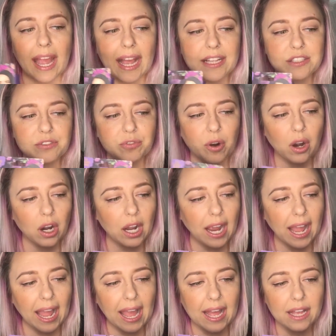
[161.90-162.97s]
As far
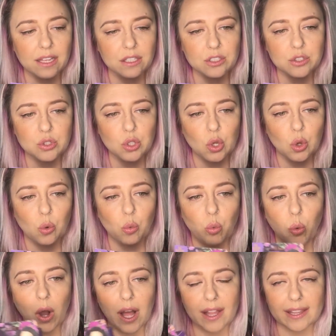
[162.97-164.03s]
as
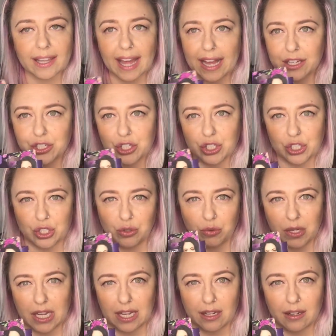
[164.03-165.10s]
what lashes you
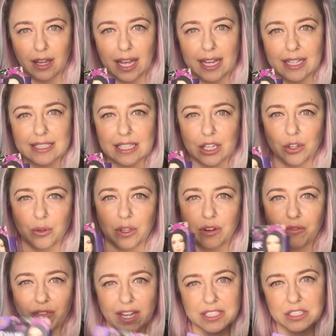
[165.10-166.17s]
need, like I said, you can
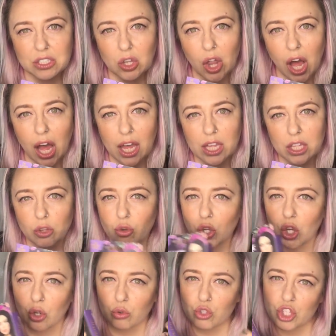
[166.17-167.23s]
invest a lot, you
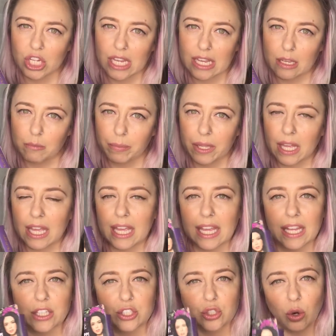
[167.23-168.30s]
can go cheap.
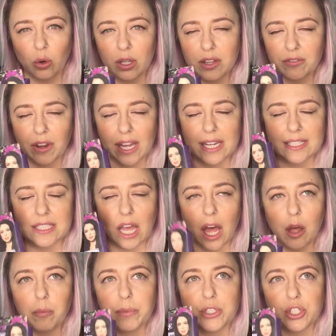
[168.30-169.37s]
It's totally fine, it's
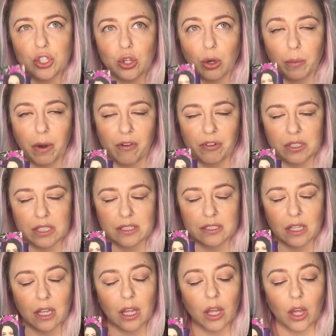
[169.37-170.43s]
up to your preferences.
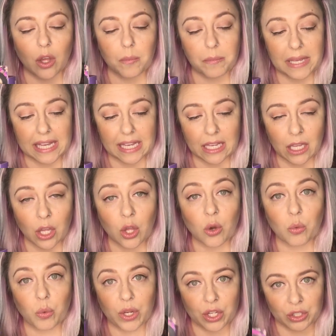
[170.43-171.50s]
Me,
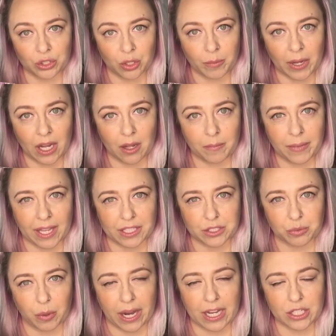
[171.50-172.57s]
we all know I'm a hot
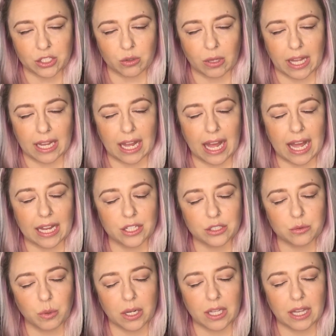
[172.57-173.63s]
mess, right? So like, I
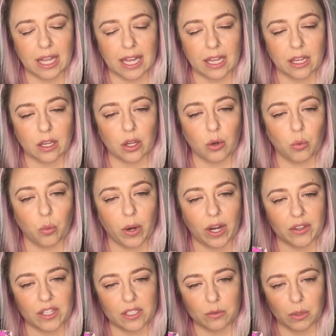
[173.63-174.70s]
just wanna like wear
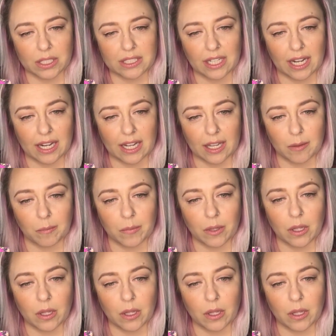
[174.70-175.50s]
these one time,